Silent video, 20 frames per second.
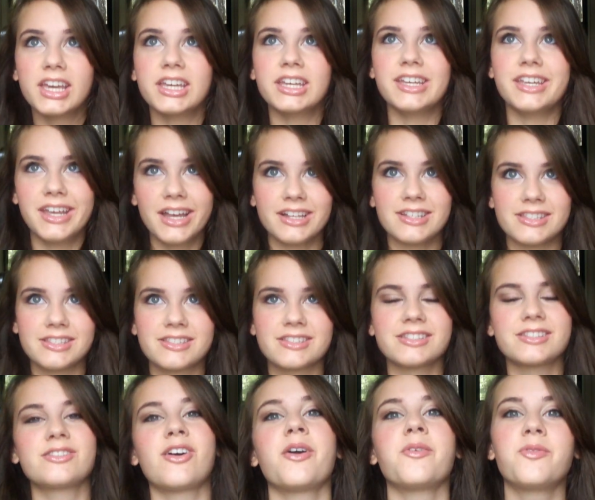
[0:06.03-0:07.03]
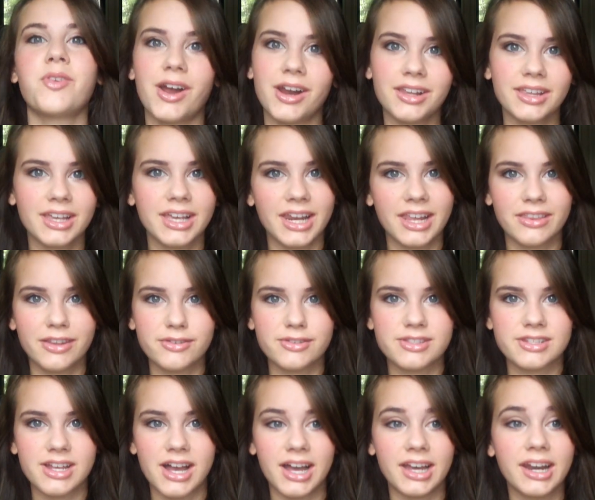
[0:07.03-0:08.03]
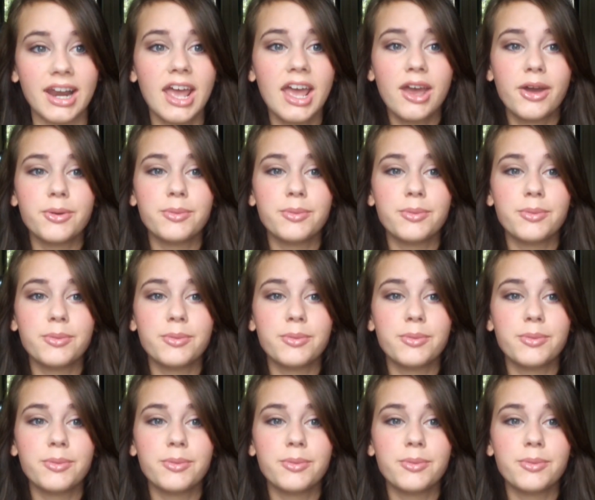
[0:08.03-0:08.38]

Yes! So I'm finally getting those done.